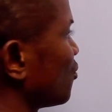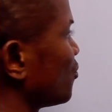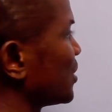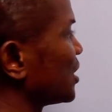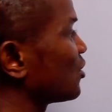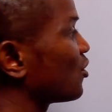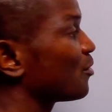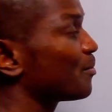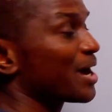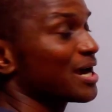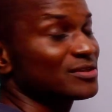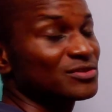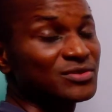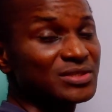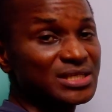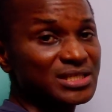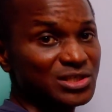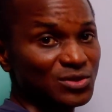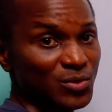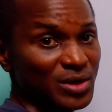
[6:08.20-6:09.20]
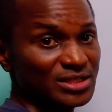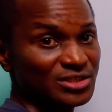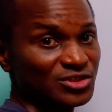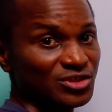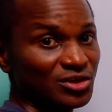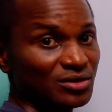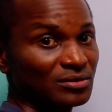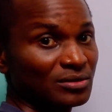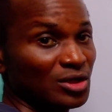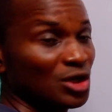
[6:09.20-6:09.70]
We go back to this
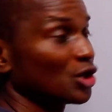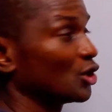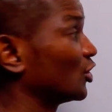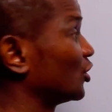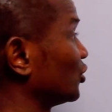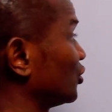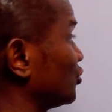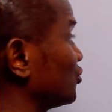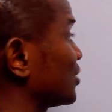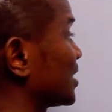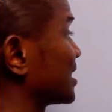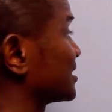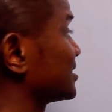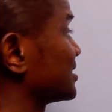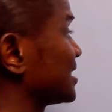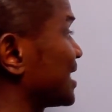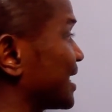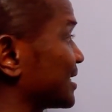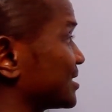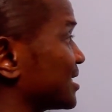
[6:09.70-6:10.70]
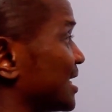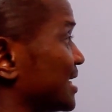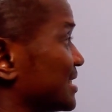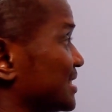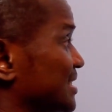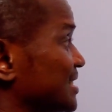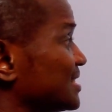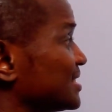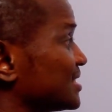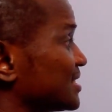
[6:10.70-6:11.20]
question. You can see that
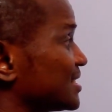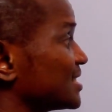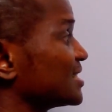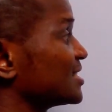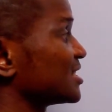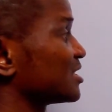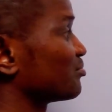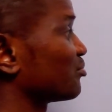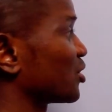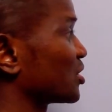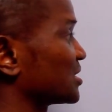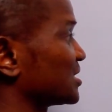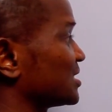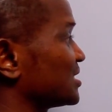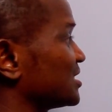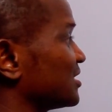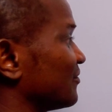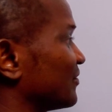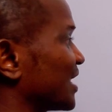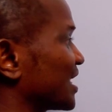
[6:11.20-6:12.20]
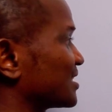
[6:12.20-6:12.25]
this is positive.